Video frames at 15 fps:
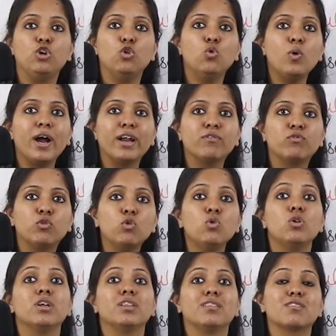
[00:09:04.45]
nu and
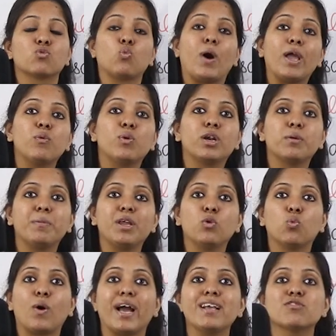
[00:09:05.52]
vu, this Y will
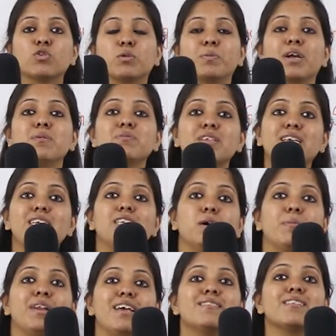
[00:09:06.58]
remain Y, so it becomes
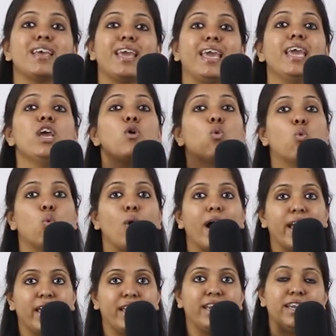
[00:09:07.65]

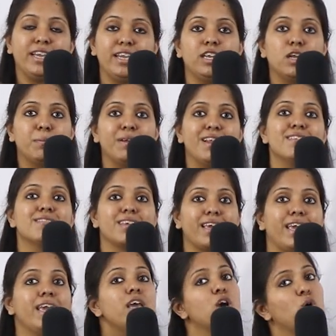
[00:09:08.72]
E-double-S-A-Y,
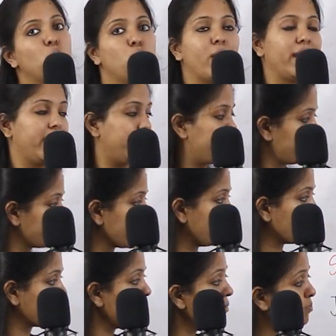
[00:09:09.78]
E-double-S-A-Y.
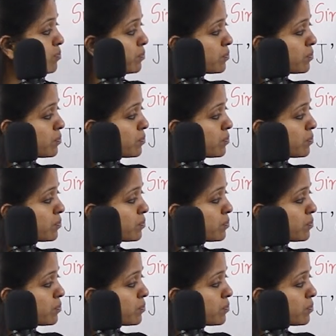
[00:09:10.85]
Okay?